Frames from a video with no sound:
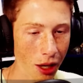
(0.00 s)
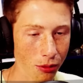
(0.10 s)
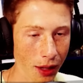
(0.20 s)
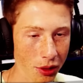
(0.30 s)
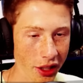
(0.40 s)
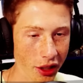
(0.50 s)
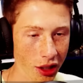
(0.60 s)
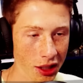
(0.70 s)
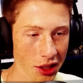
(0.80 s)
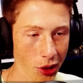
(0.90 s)
hang out around
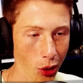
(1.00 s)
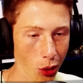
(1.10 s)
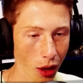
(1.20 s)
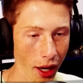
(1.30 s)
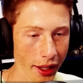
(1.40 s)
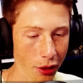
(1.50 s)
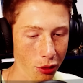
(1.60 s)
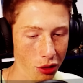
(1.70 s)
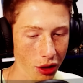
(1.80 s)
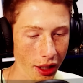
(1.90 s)
here, so I
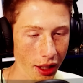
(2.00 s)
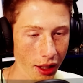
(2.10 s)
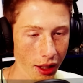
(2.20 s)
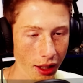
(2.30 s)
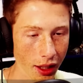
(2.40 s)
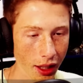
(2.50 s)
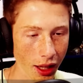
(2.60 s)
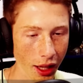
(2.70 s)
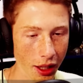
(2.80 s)
usually get